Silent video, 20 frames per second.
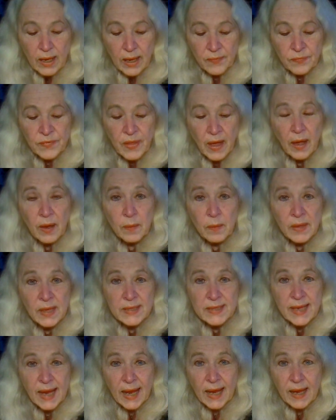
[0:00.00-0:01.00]

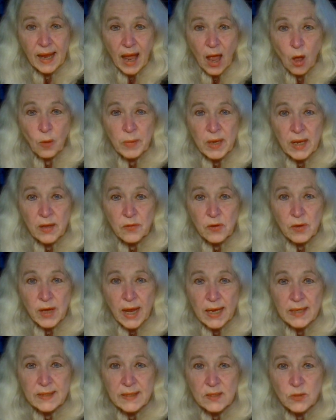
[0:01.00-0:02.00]
let's say, how many other
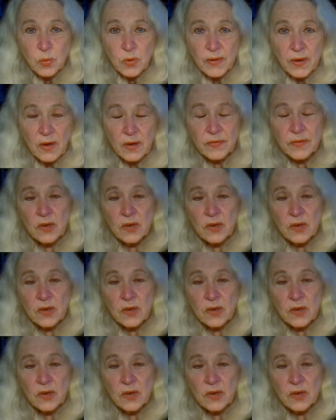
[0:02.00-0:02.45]
cases were there?